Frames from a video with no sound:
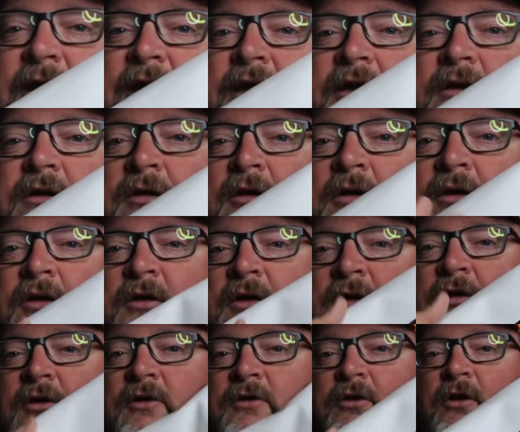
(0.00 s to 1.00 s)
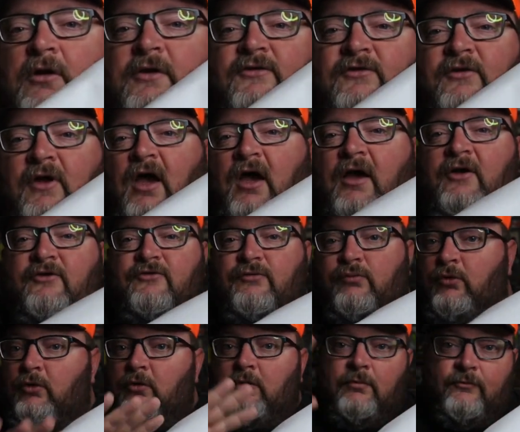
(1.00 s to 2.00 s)
bag, good size,
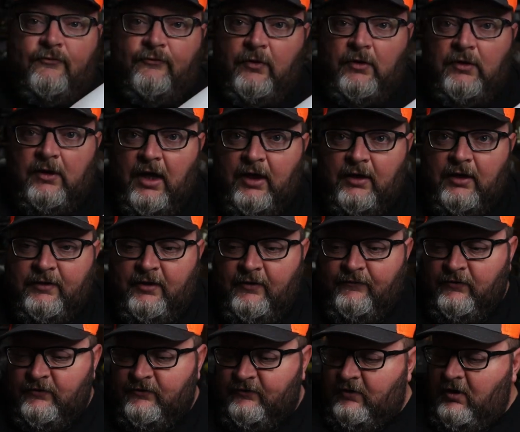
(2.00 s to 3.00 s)
room for a lot of different